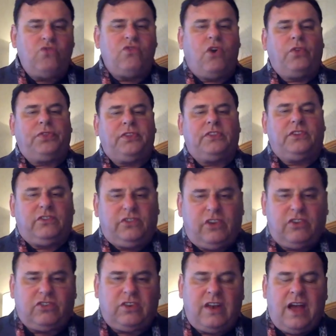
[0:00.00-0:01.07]
who wrote the
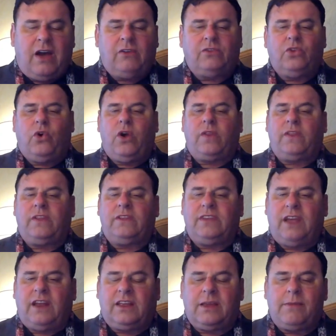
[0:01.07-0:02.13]
decision outlawing the
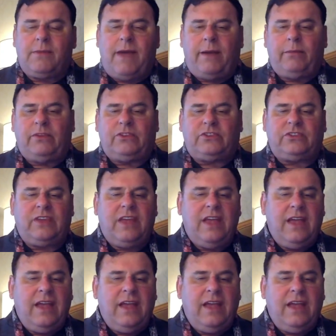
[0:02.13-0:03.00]
Ten Commandments